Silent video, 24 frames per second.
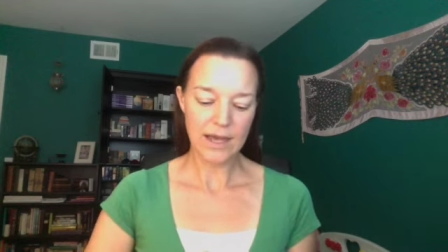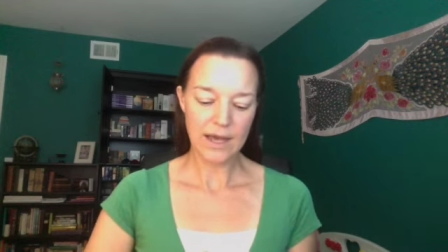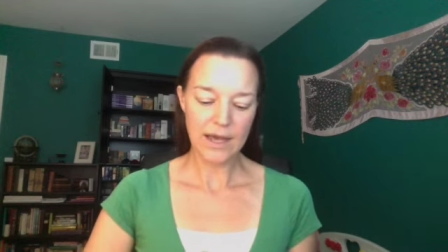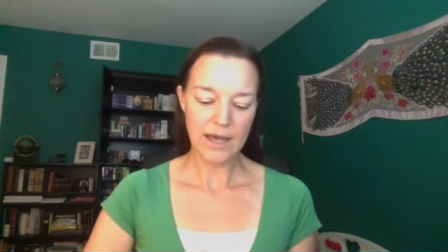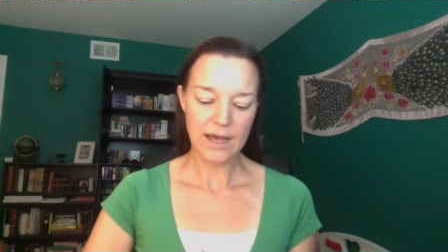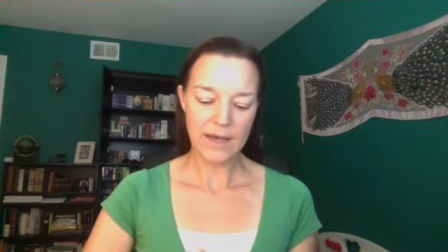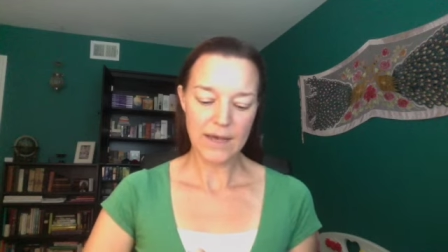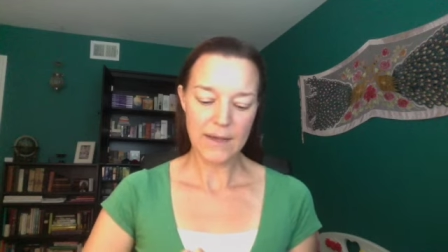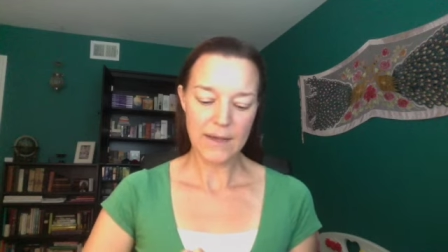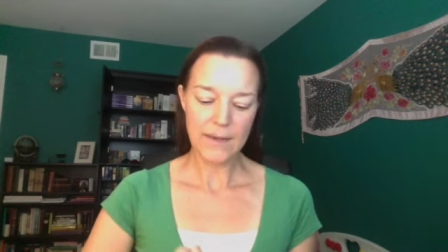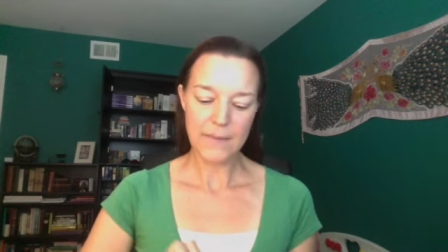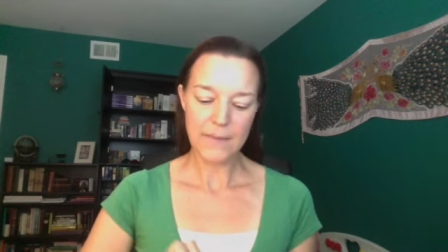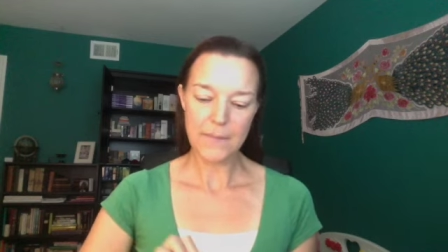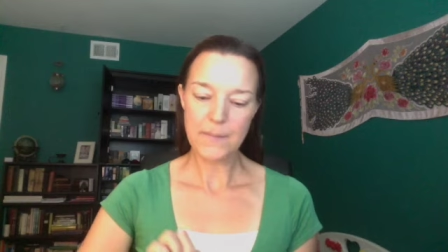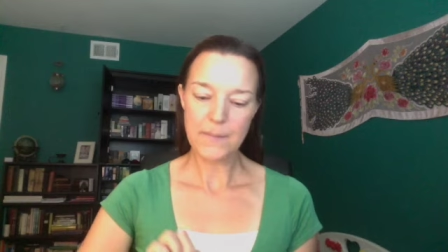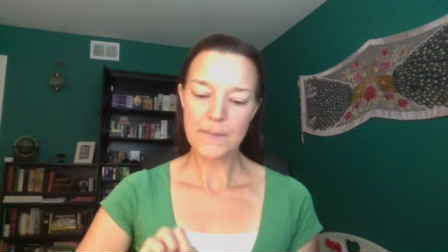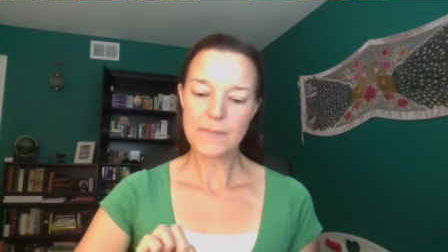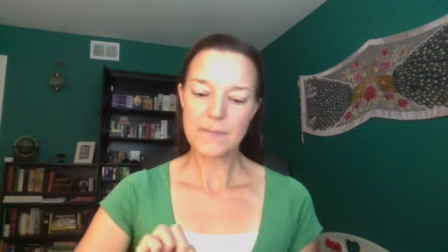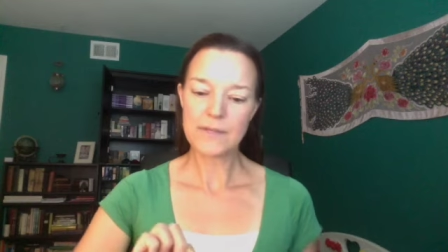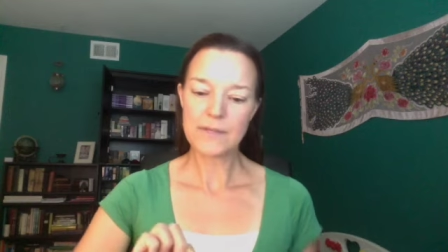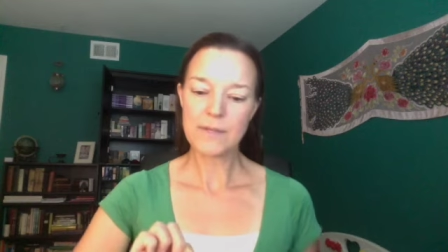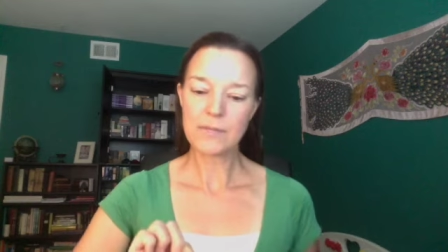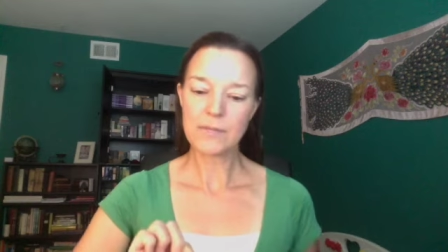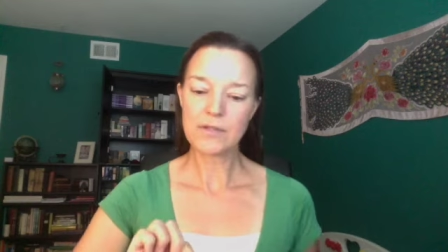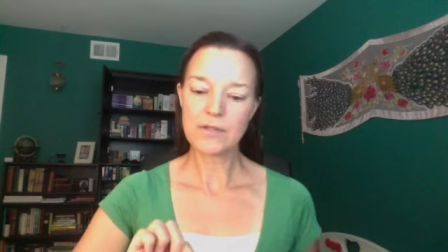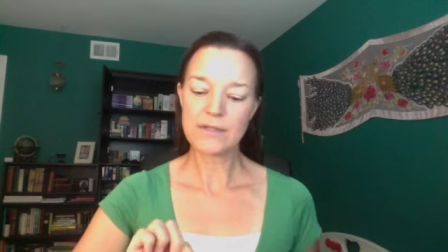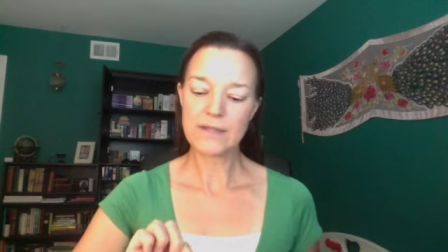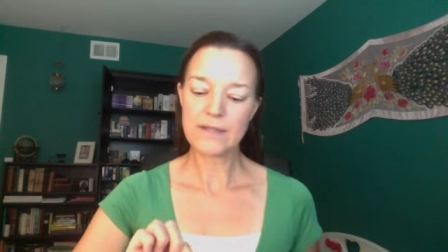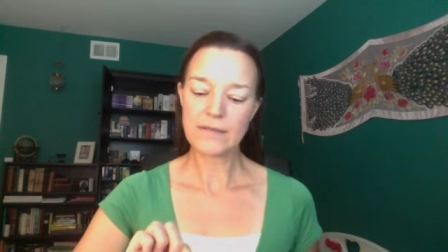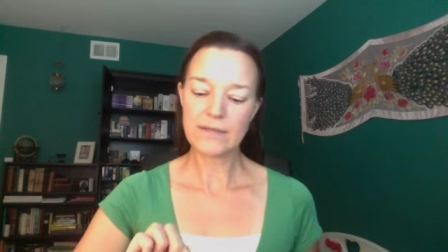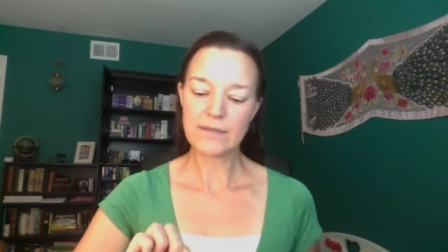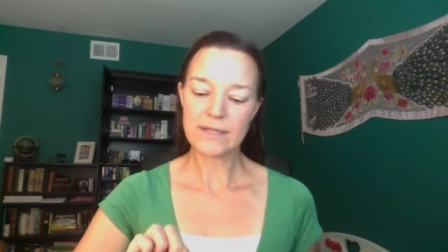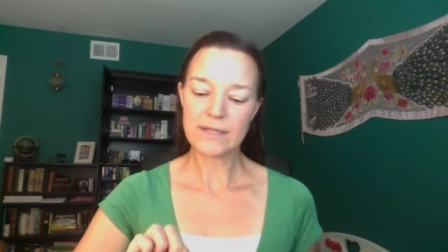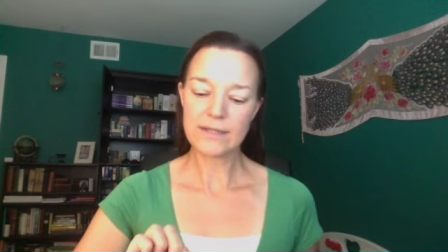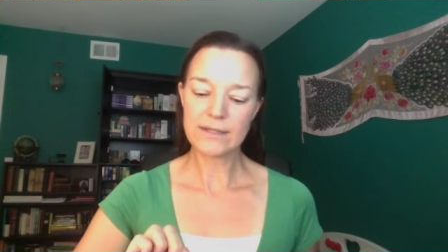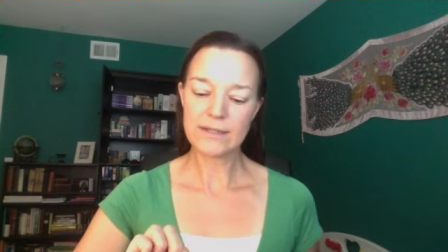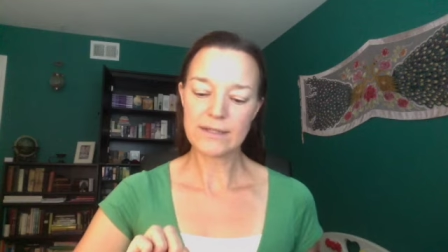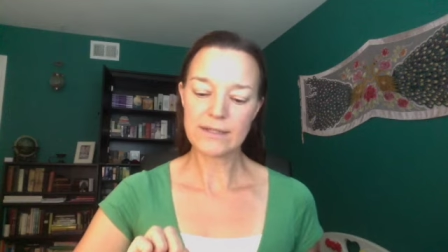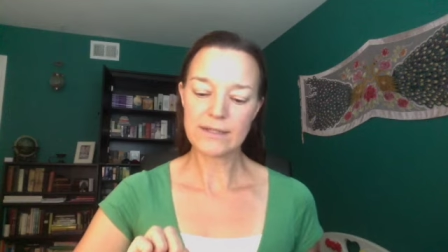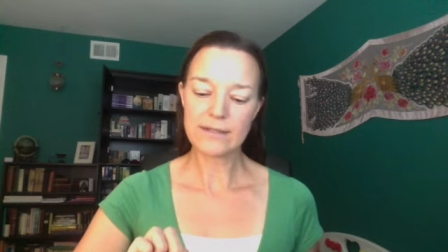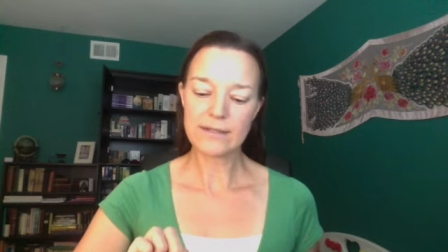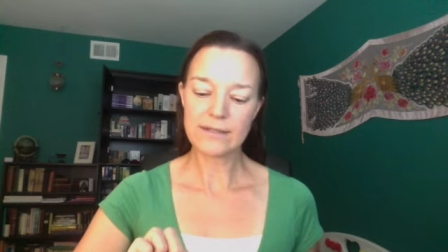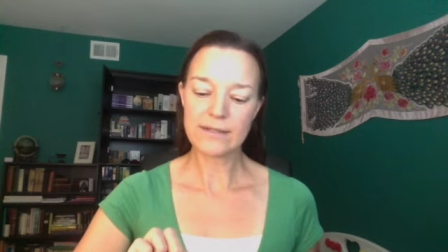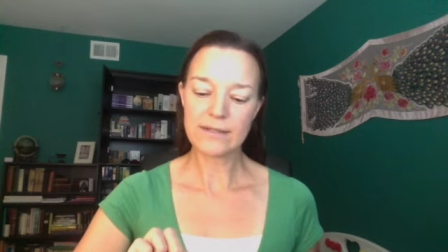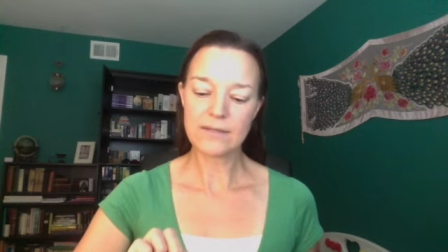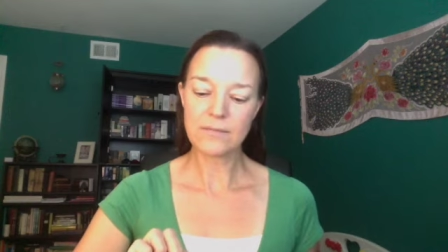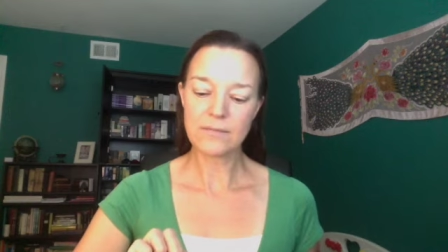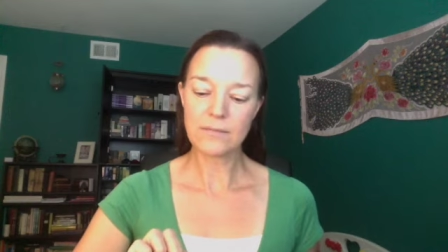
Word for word: Um, number 76 is